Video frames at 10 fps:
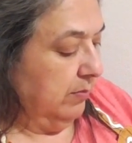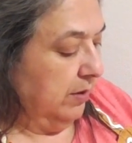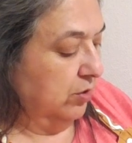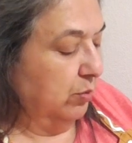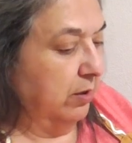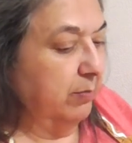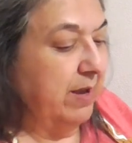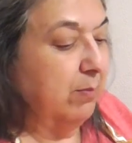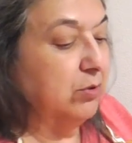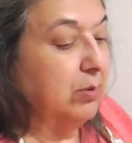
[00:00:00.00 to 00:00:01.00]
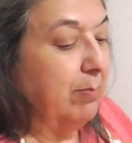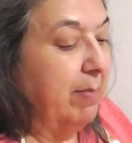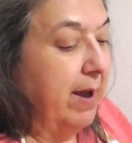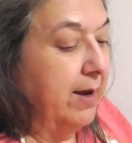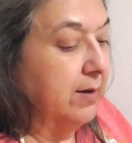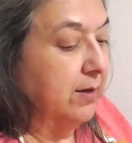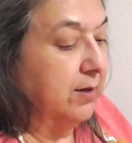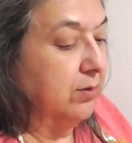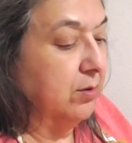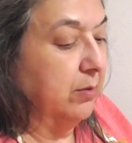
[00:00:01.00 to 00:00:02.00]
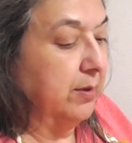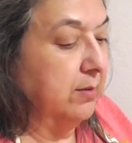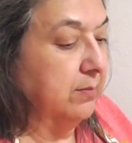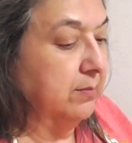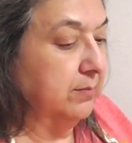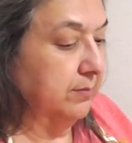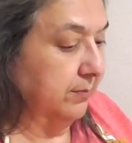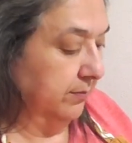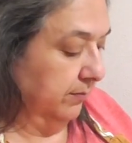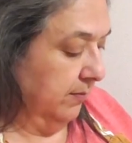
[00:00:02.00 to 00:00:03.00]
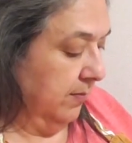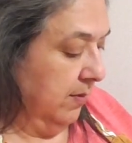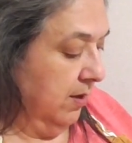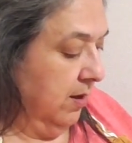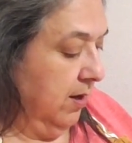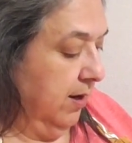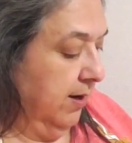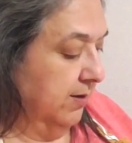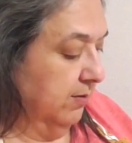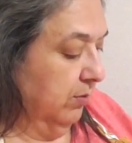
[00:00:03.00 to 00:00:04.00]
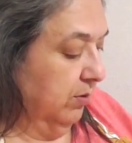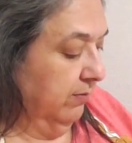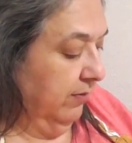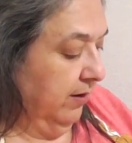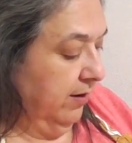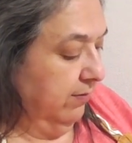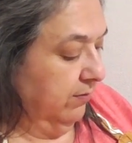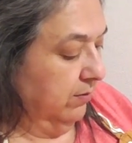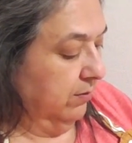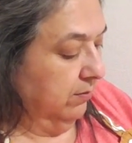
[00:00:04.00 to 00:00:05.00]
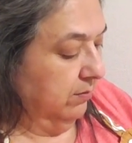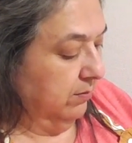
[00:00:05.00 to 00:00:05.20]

Because you want to be able to bite into it and get some good flavor.